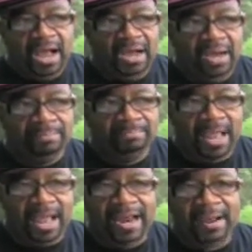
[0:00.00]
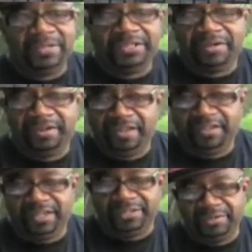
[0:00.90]
And I particularly
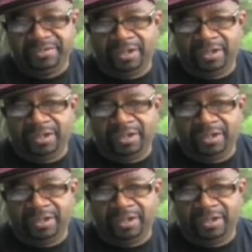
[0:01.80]
think they do